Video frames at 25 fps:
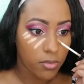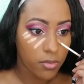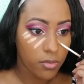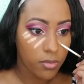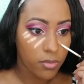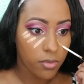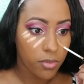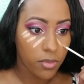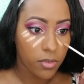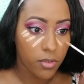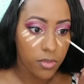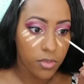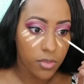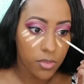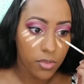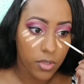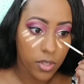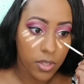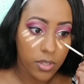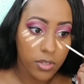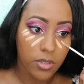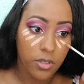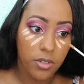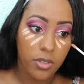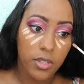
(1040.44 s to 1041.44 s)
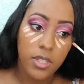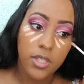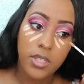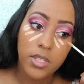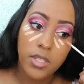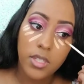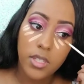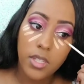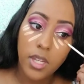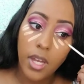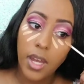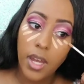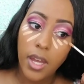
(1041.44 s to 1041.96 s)
A few streaks on this
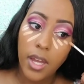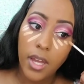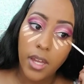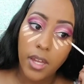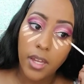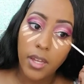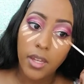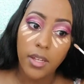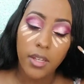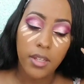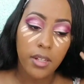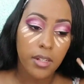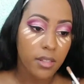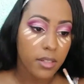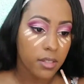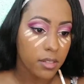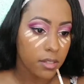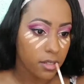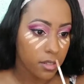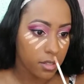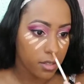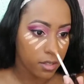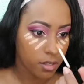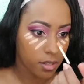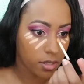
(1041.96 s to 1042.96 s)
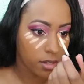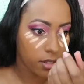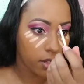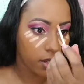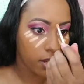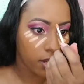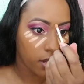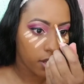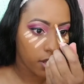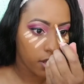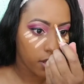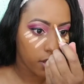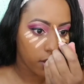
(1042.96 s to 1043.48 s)
side.
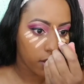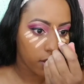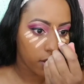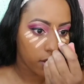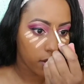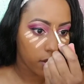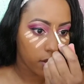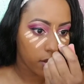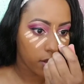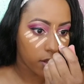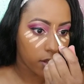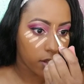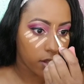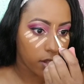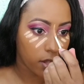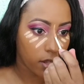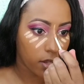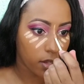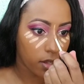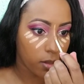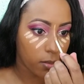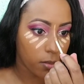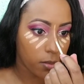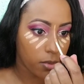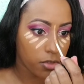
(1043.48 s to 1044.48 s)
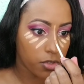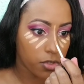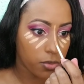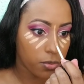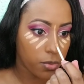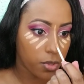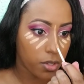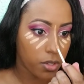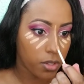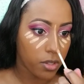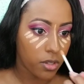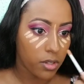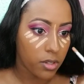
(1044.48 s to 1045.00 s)
Down the ridge of
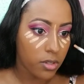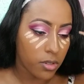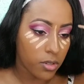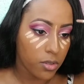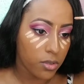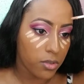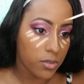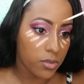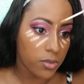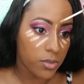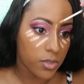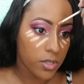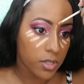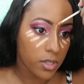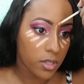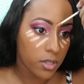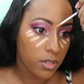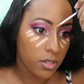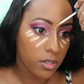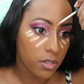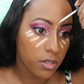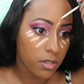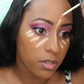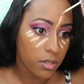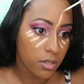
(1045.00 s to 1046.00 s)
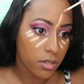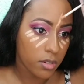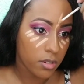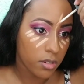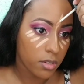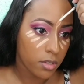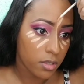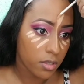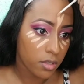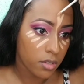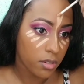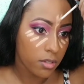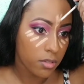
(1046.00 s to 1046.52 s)
my nose.
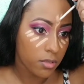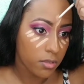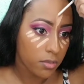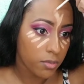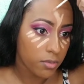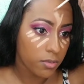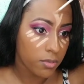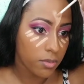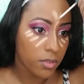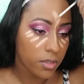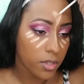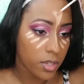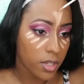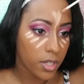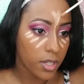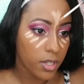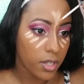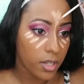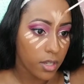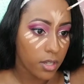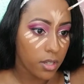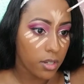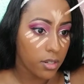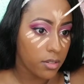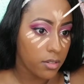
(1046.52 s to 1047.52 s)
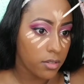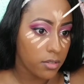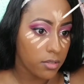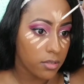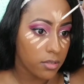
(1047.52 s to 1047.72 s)
Forehead.